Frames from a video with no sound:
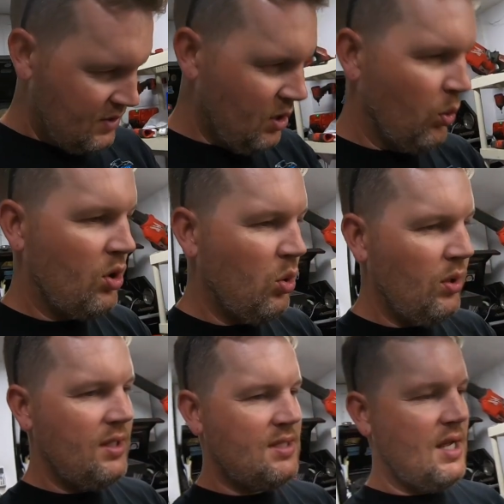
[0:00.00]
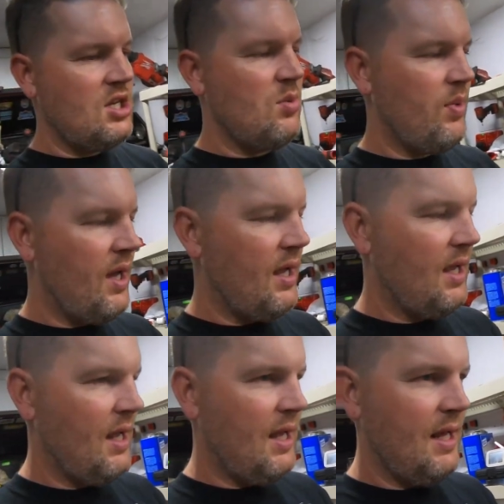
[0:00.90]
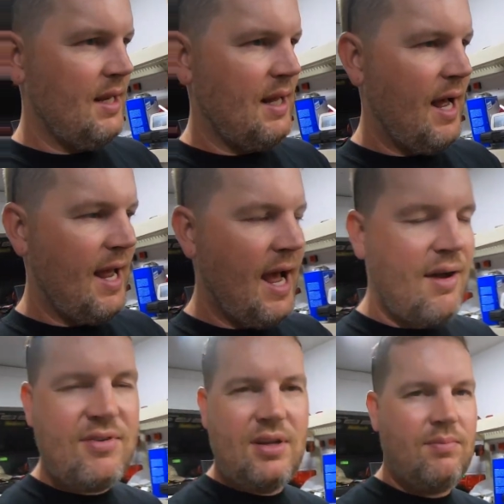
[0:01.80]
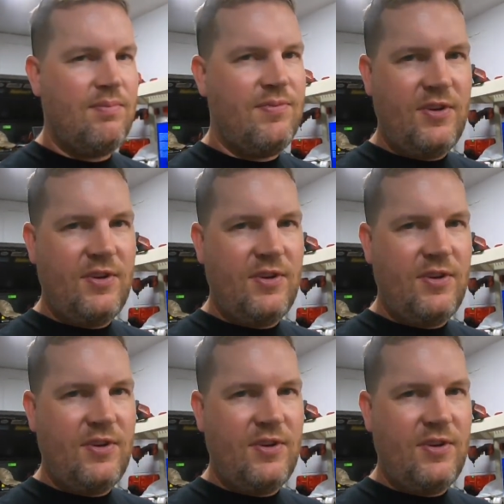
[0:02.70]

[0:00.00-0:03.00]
So we're cooling this engine bay and I have to